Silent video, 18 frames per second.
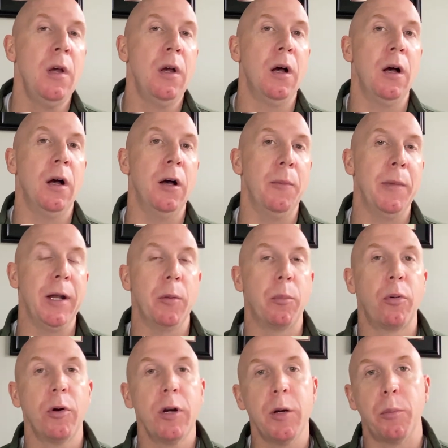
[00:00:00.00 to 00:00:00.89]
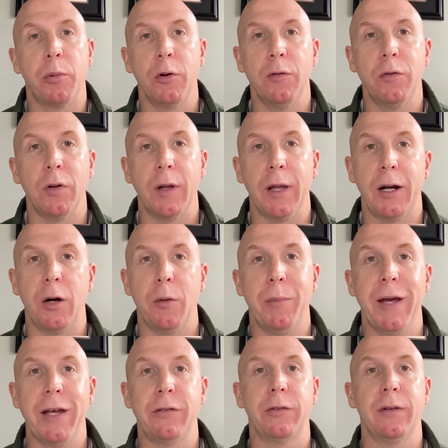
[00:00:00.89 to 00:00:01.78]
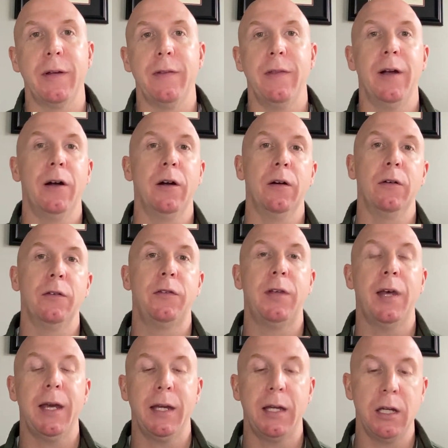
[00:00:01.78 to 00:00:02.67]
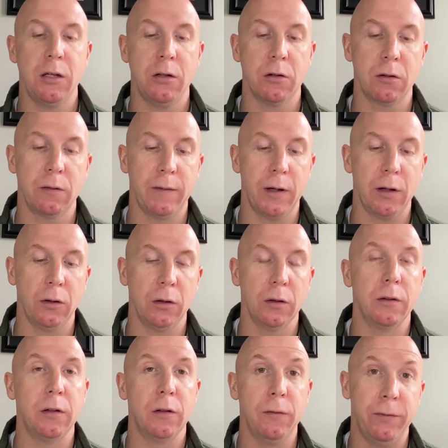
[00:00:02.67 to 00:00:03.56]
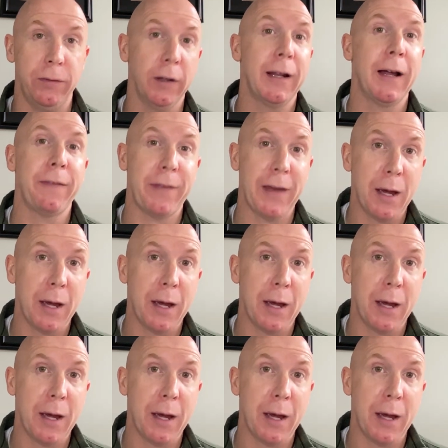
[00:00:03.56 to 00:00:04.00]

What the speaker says: In a pre-approval letter, basically they're taking you filled out the